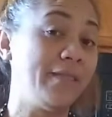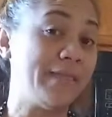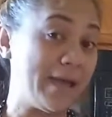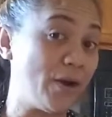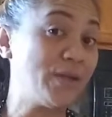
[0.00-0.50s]

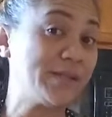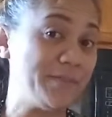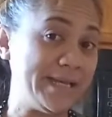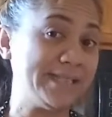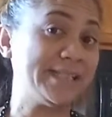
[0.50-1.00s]
That also
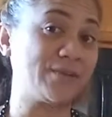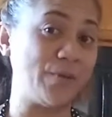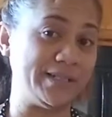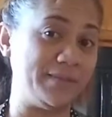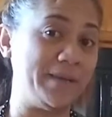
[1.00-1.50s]
means it's
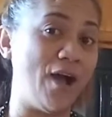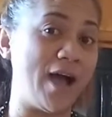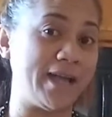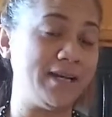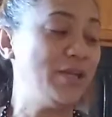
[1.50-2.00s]
going to be
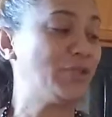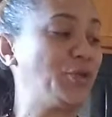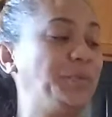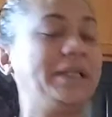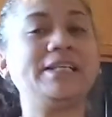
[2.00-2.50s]
hot.
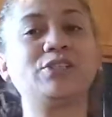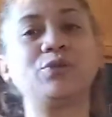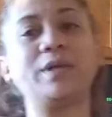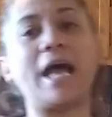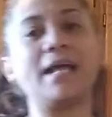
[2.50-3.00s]
So please
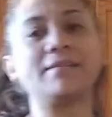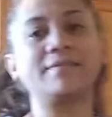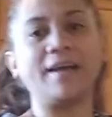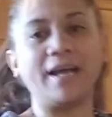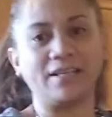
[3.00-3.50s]
do not
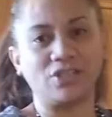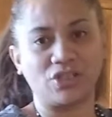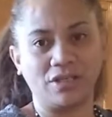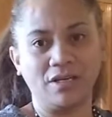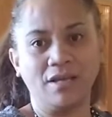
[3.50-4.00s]

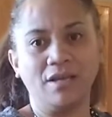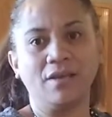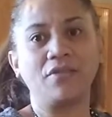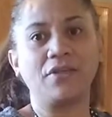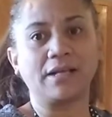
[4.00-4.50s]
touch
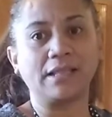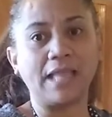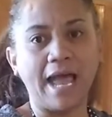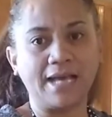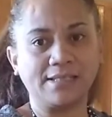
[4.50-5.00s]
the
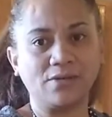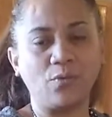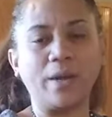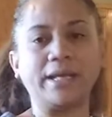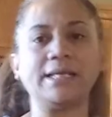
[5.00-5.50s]
glass
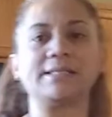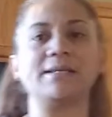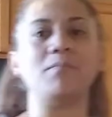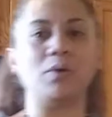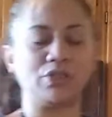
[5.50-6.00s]
when it's
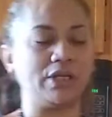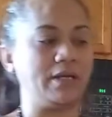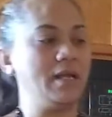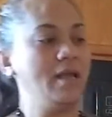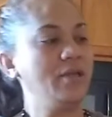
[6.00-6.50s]
in motion.